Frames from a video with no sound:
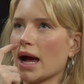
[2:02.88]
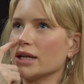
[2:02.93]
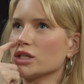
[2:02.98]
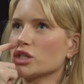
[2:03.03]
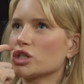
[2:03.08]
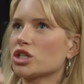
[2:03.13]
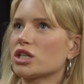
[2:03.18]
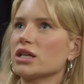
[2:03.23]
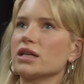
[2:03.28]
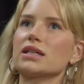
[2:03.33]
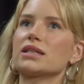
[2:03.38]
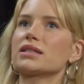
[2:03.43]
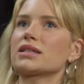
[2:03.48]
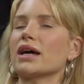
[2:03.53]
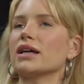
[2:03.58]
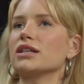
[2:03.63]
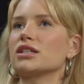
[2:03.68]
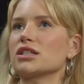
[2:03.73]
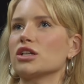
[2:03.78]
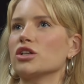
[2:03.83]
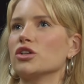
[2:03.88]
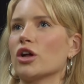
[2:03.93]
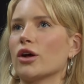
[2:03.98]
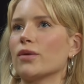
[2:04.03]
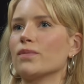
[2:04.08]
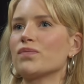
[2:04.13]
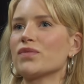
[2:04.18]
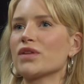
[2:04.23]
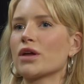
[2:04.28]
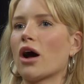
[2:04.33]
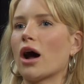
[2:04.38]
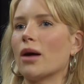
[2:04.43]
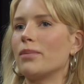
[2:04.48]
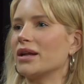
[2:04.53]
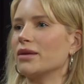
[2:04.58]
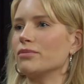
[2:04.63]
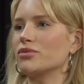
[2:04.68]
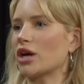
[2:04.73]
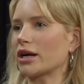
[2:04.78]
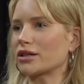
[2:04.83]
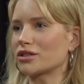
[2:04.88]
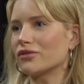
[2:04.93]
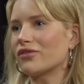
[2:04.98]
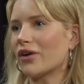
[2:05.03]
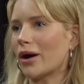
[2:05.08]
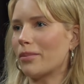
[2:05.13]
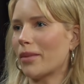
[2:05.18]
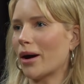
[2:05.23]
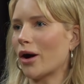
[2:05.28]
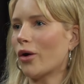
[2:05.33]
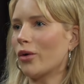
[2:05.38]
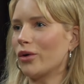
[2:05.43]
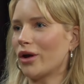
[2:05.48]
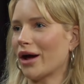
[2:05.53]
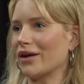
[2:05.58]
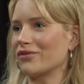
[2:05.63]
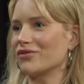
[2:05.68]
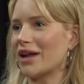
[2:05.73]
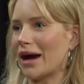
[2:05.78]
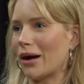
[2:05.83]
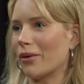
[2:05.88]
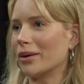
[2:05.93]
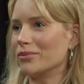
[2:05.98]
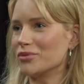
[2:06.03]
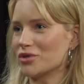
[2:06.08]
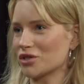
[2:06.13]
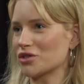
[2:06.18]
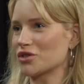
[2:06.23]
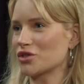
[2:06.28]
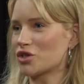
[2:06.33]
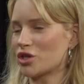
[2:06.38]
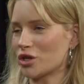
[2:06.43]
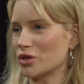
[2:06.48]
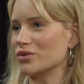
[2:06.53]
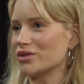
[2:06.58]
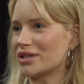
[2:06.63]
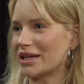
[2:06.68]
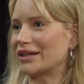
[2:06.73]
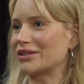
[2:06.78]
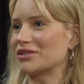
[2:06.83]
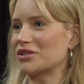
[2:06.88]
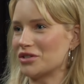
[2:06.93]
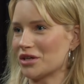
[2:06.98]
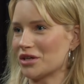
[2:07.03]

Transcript: And she said, I've been objectified my whole life. Now I'm just choosing to